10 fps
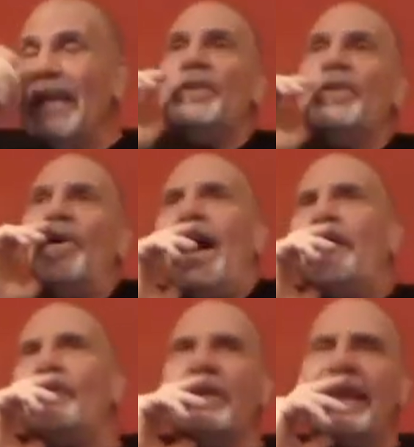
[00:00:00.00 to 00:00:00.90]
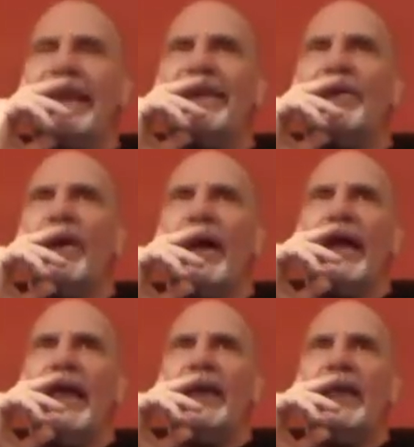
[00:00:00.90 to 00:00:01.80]
you know, I really,
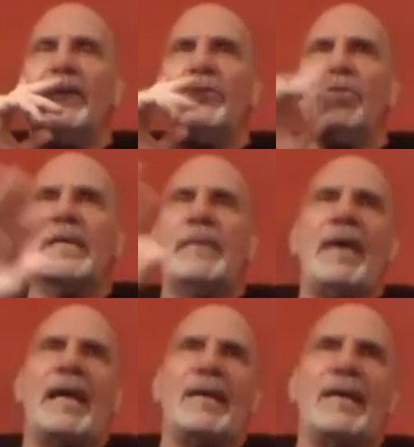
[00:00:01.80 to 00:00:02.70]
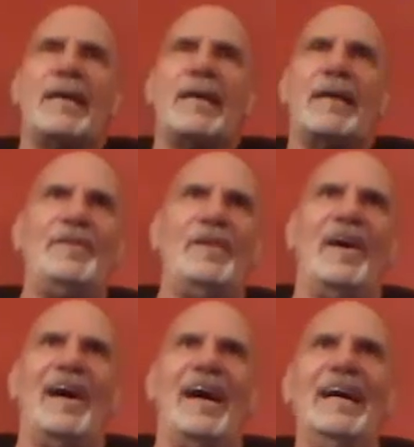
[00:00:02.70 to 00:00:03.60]
looking back at my life, you
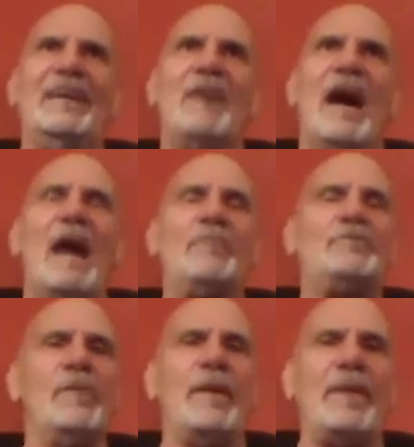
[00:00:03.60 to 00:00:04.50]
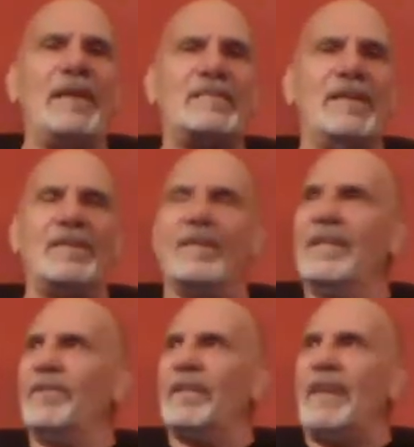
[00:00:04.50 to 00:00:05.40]
know, I'm doing my best not to
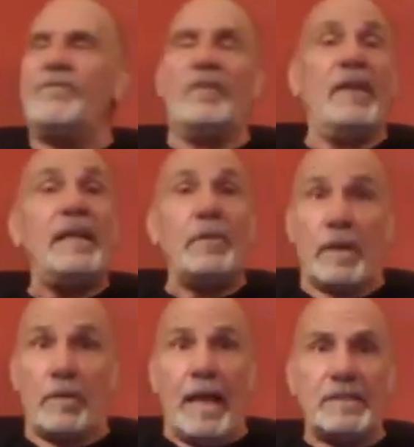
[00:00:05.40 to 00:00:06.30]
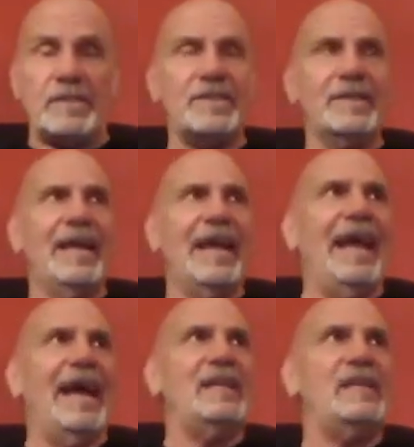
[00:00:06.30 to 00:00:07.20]
live a life of any regrets.
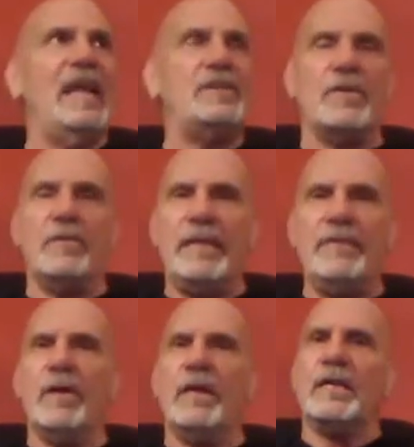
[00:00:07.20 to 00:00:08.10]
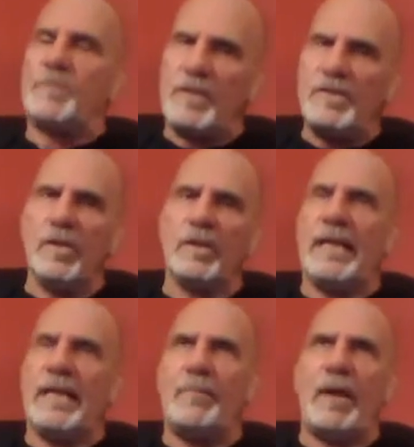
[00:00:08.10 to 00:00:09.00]
And so even, especially
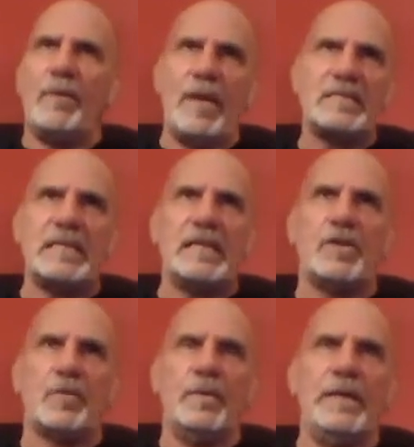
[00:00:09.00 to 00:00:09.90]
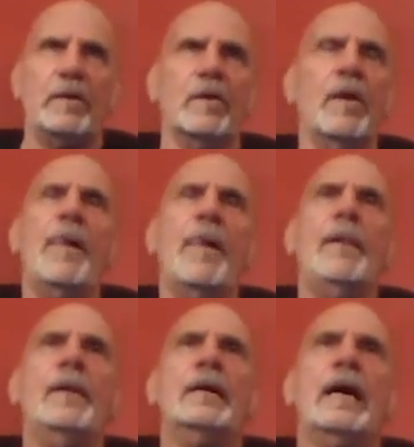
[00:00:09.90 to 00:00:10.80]
looking at my wrestling career,
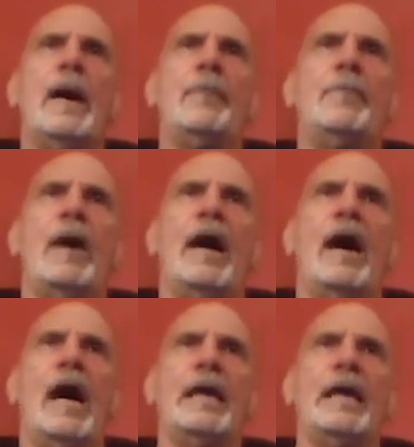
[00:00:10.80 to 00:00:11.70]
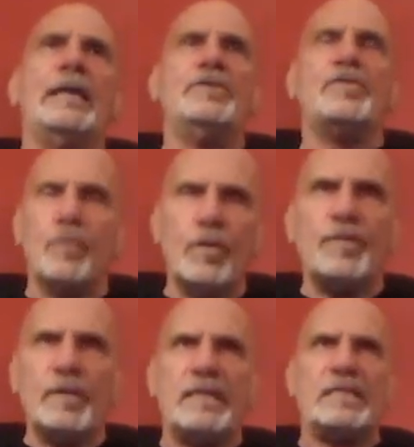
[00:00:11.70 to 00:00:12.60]
I can
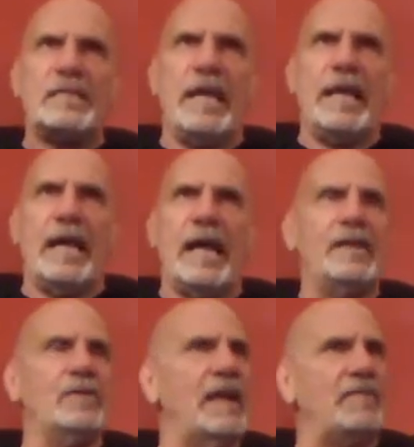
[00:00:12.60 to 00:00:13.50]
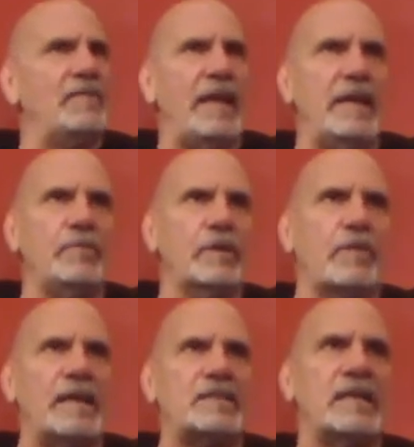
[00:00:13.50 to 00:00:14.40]
truthfully say I don't have any
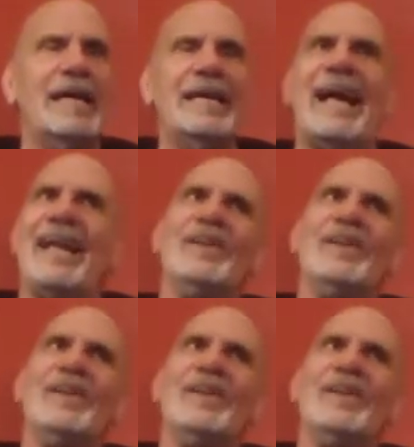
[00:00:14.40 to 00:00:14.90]
regrets. Now I